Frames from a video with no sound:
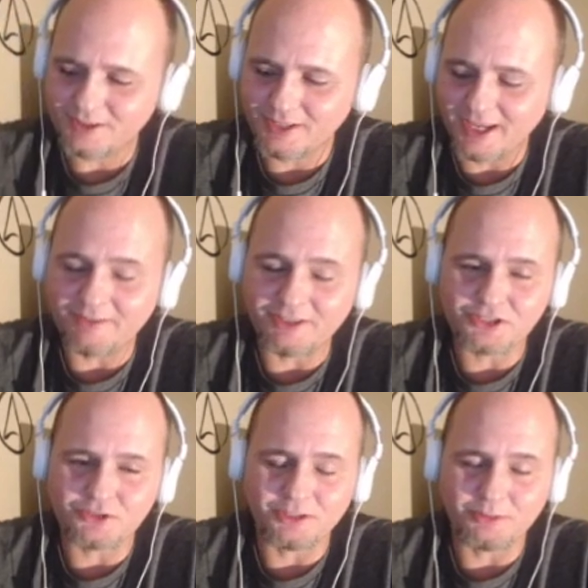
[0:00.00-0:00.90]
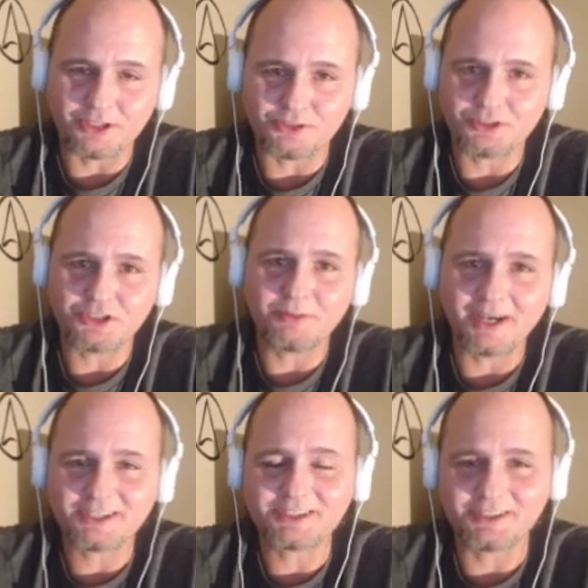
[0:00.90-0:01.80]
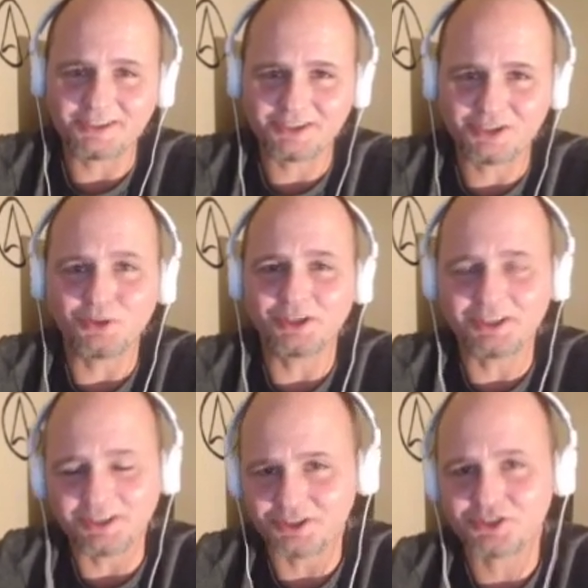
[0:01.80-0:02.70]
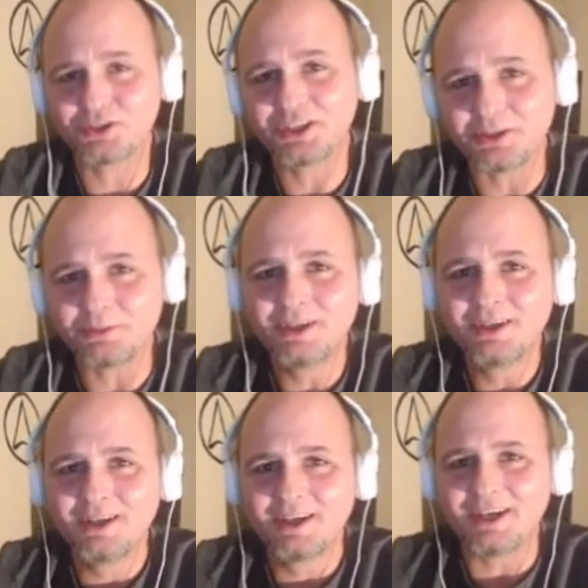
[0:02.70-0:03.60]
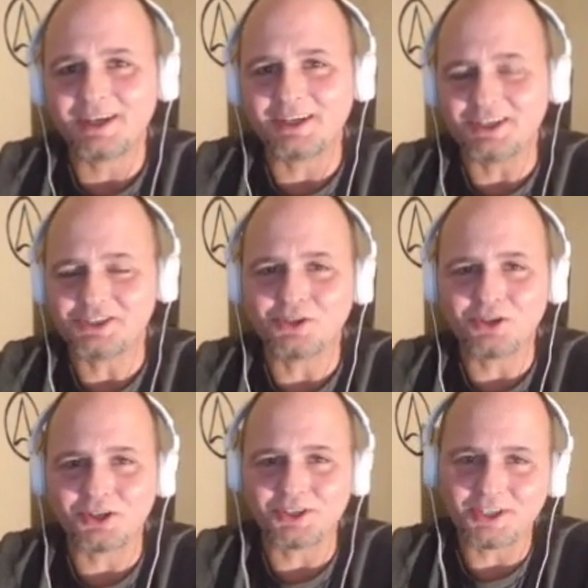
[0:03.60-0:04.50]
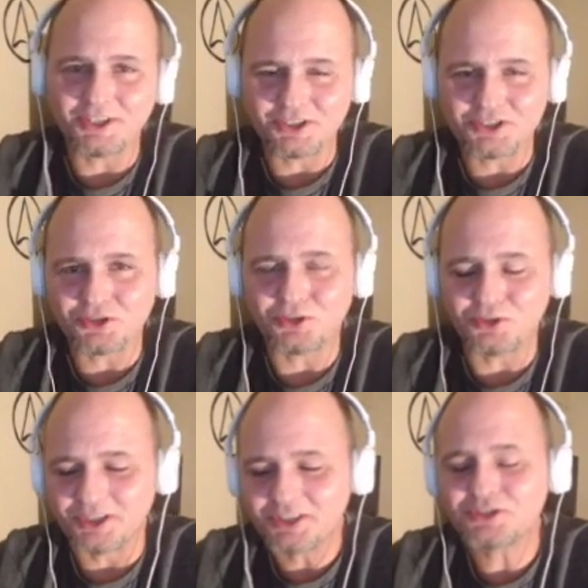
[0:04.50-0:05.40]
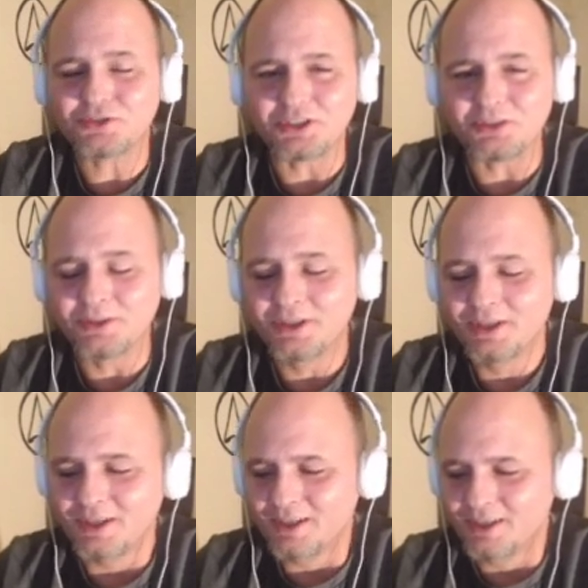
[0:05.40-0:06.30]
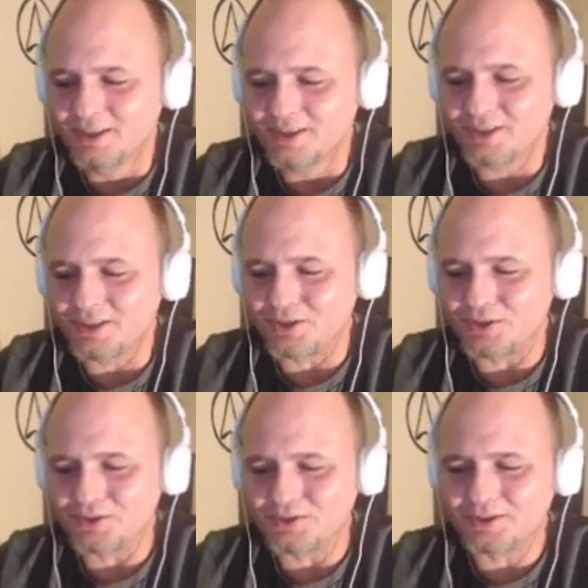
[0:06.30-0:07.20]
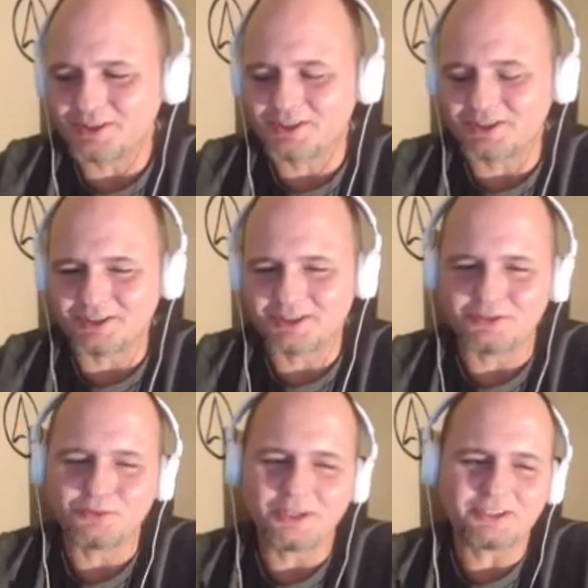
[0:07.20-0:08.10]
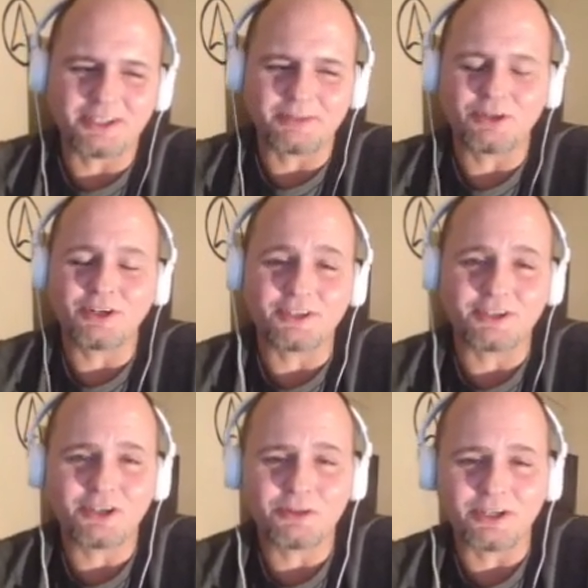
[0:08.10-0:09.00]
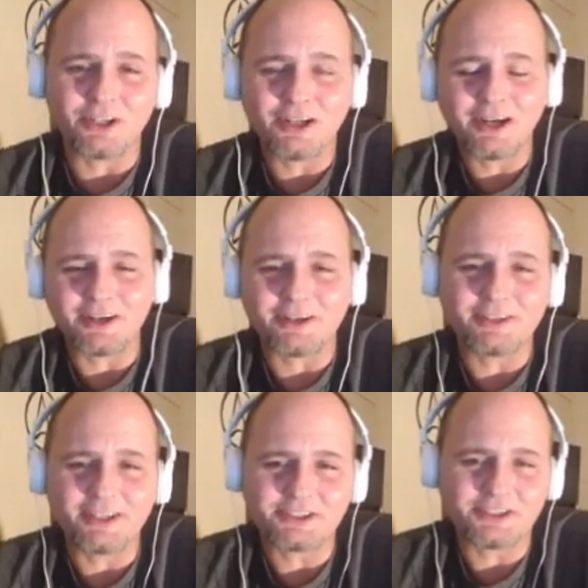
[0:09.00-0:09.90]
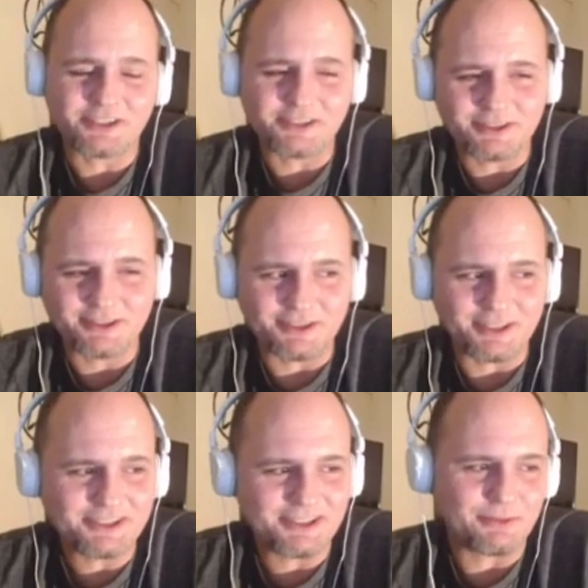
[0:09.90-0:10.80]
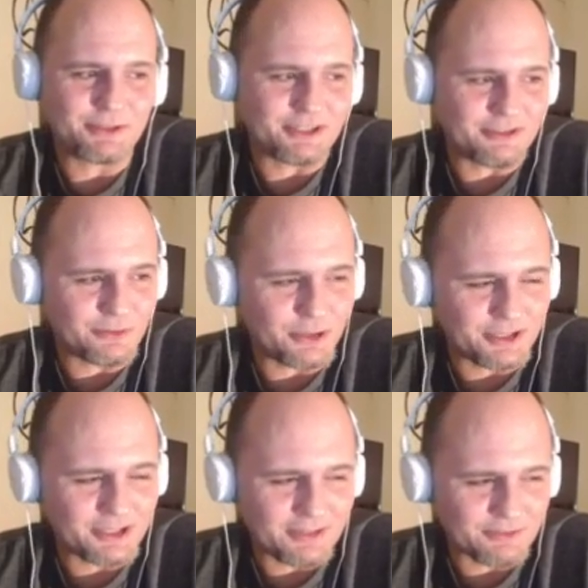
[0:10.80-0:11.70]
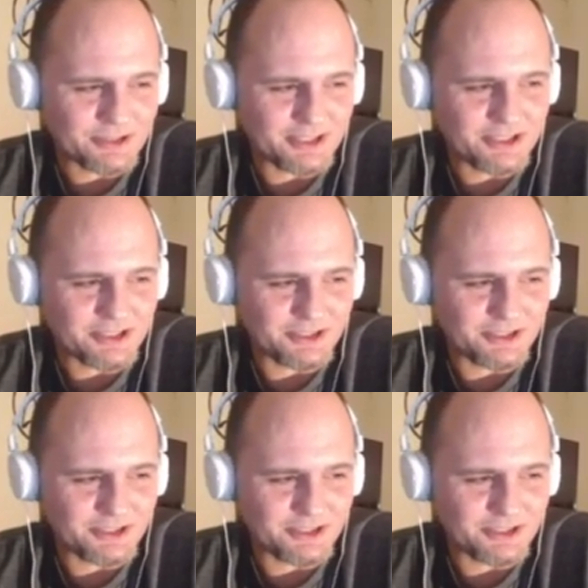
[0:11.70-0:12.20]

having a stream because Richard Mattson is going into the stream and he's no longer there to control his stream, you know, to wait till I'm gone and call me a liar. That's just, you know, that's not really avoiding confrontation.